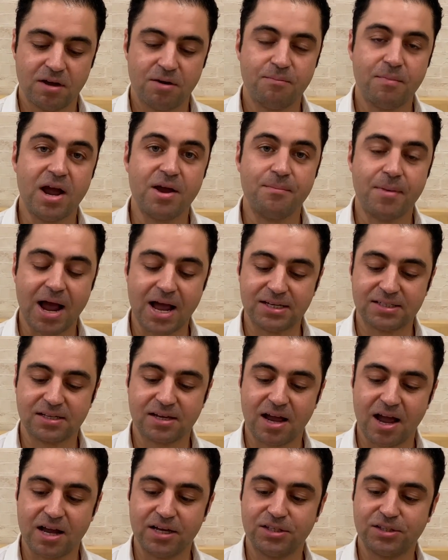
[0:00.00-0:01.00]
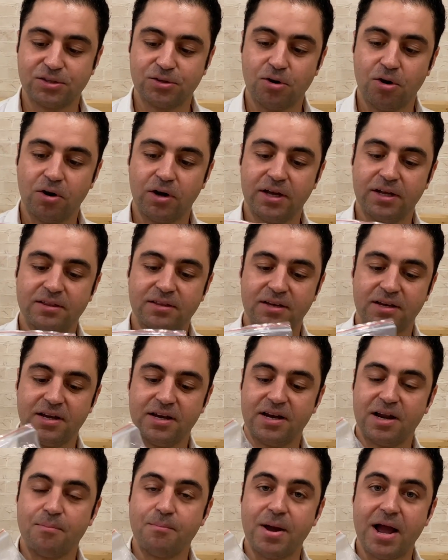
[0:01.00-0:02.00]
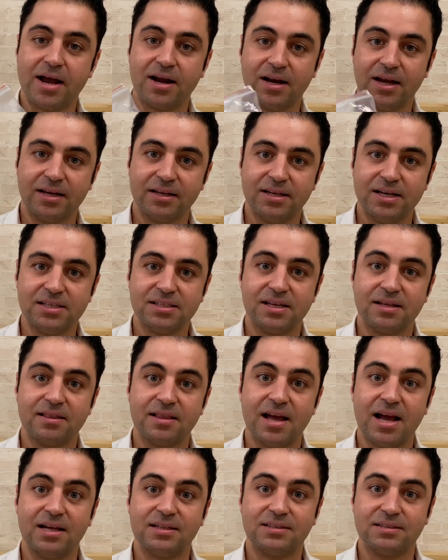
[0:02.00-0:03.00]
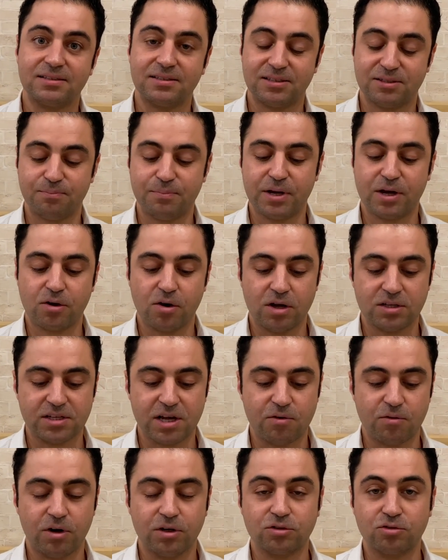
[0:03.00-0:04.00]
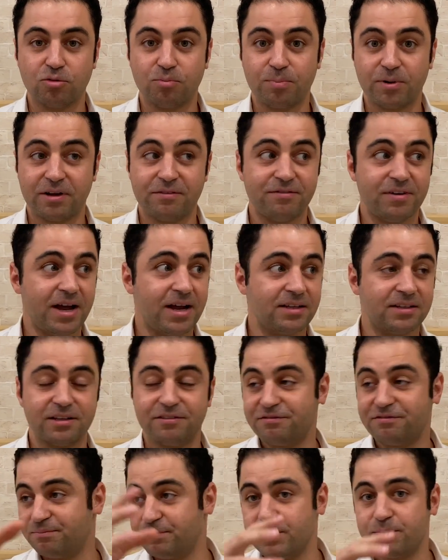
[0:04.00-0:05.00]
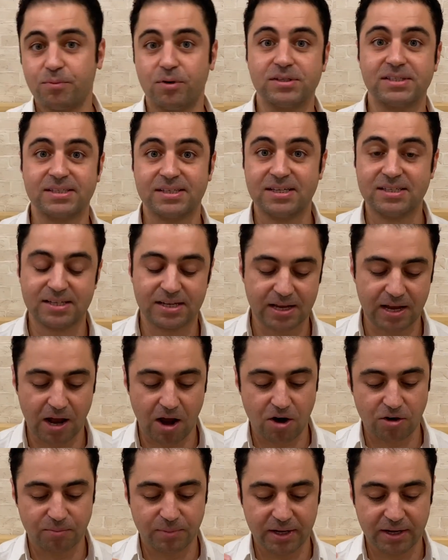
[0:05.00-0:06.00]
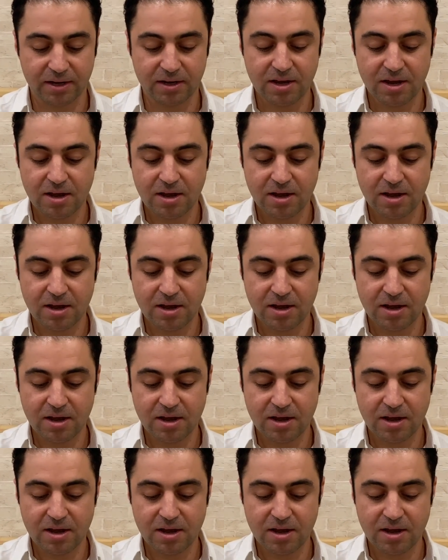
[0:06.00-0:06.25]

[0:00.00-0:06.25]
my mask, I store it in a bag like this, and that's because I want to prevent, if people sneezing around me,